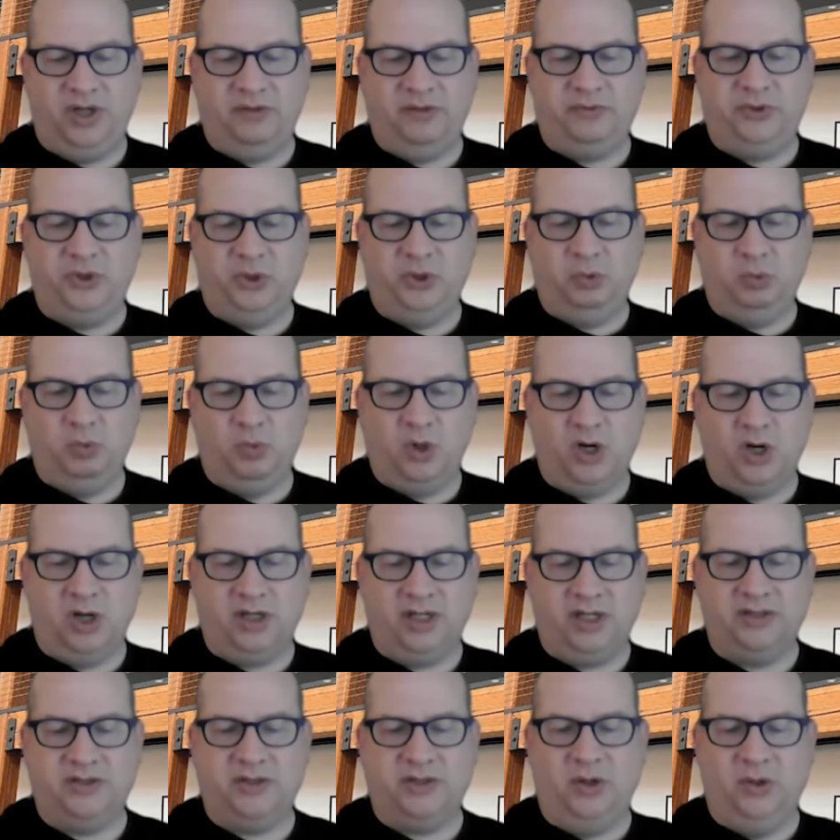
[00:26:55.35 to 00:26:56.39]
of your
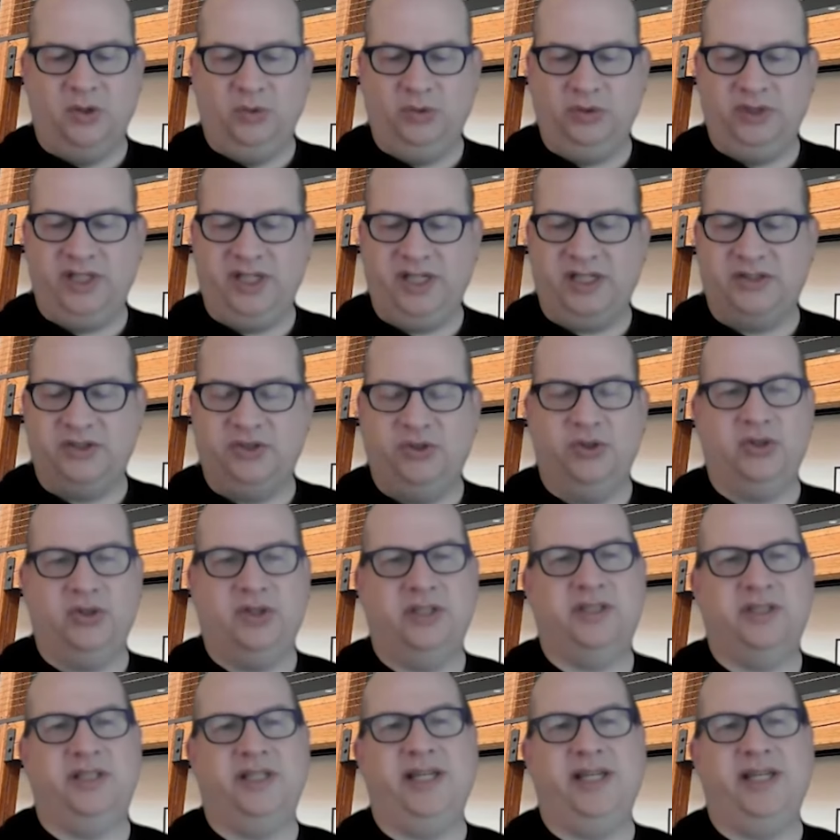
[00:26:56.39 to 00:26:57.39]
work is only as good as